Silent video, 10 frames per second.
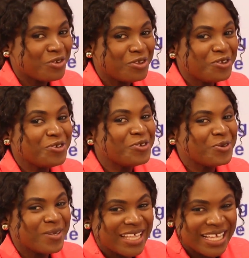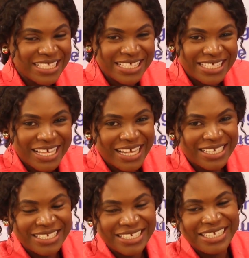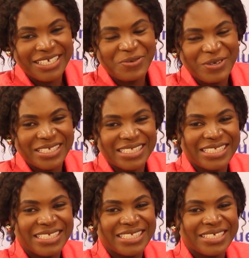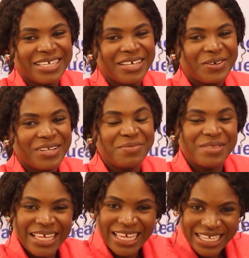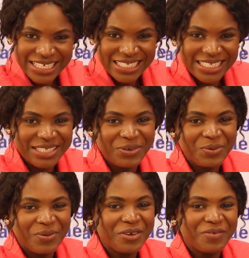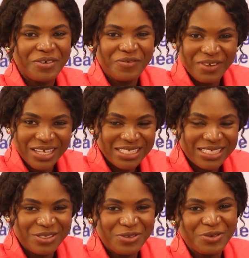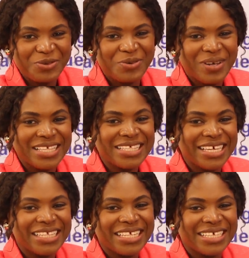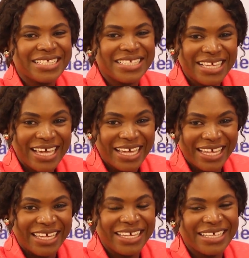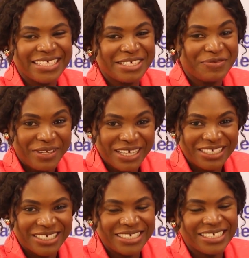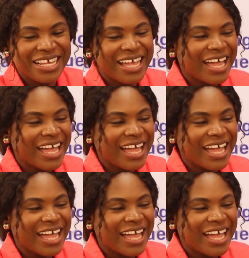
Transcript: Did you know that Andy was, or let me say, is one of the first to attain the CIA certification?